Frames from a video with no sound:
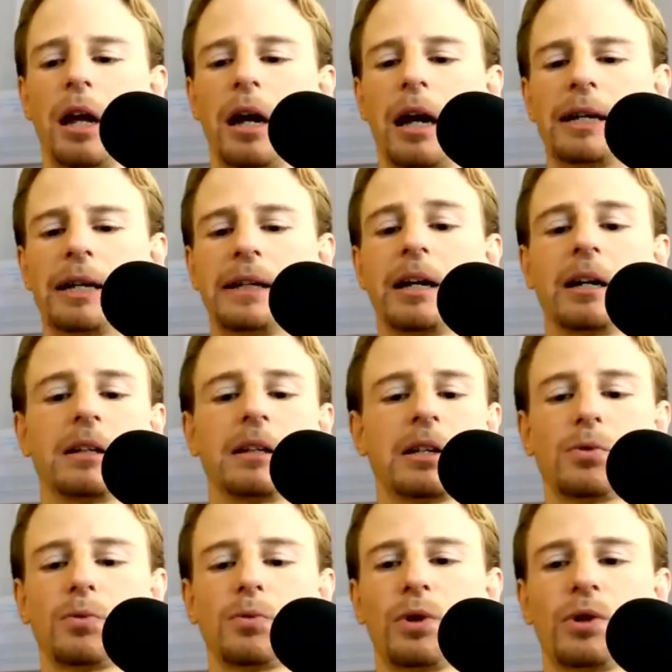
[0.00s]
And yeah,
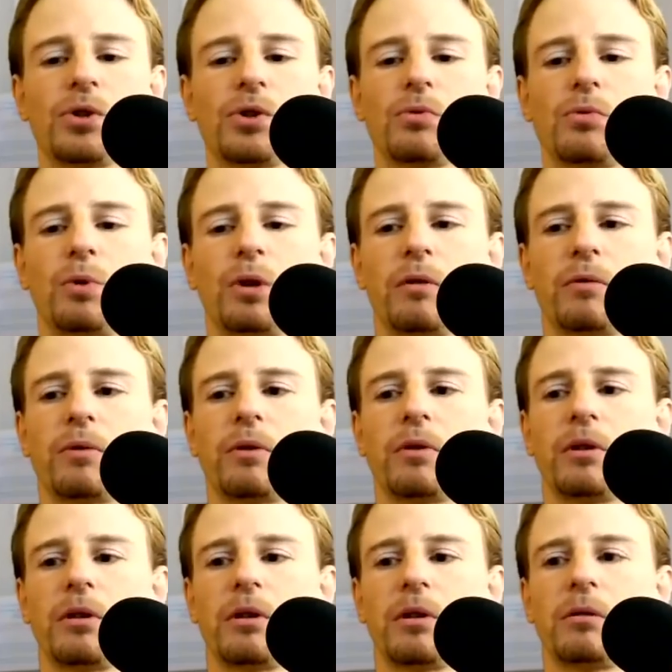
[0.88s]
this was one of
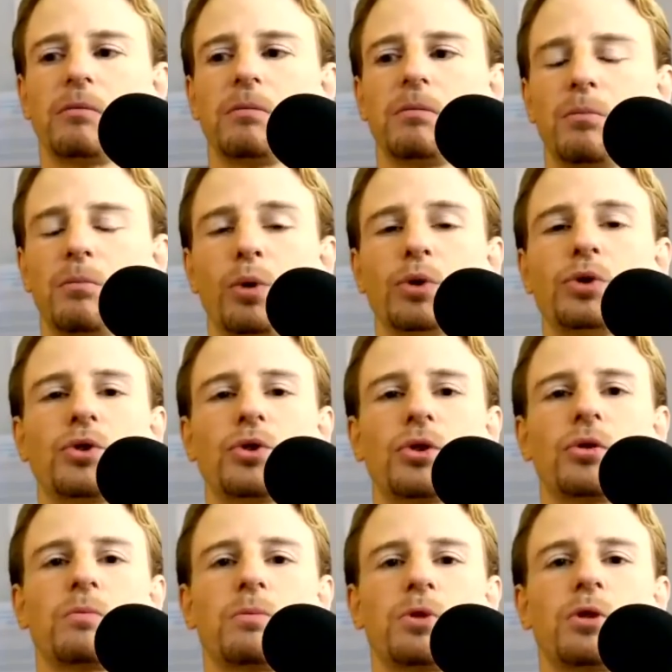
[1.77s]
the
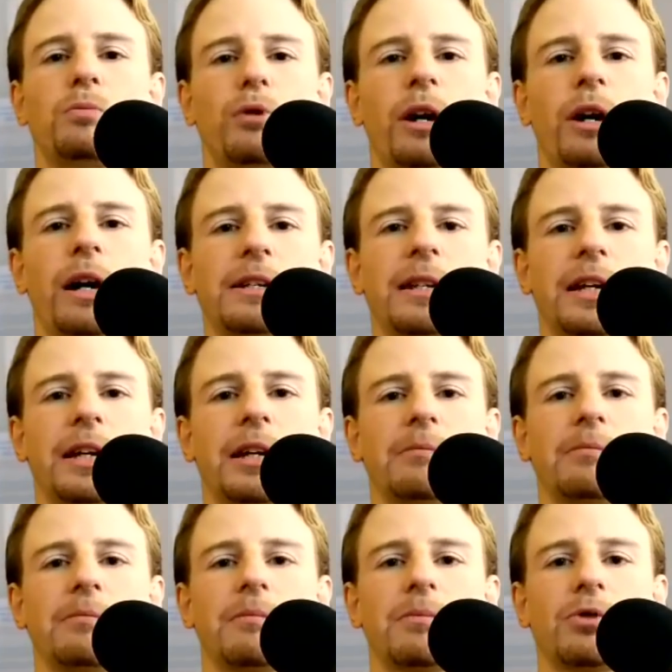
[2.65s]
most
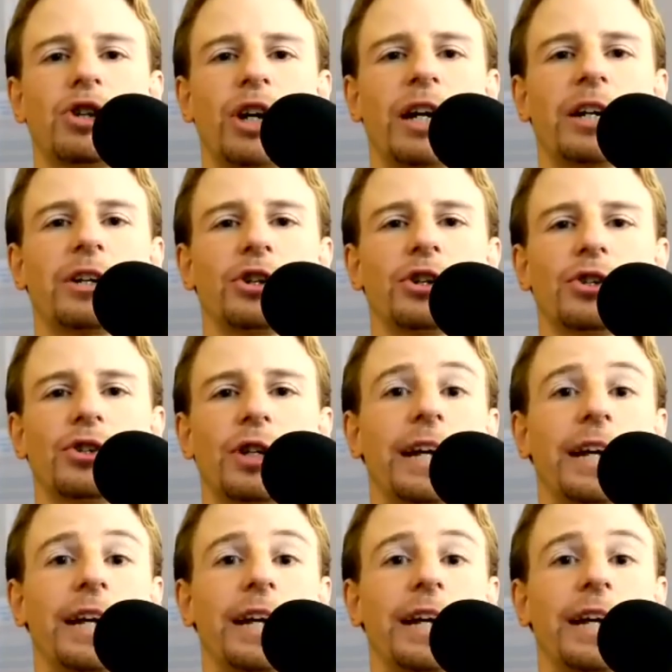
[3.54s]
surprising changes.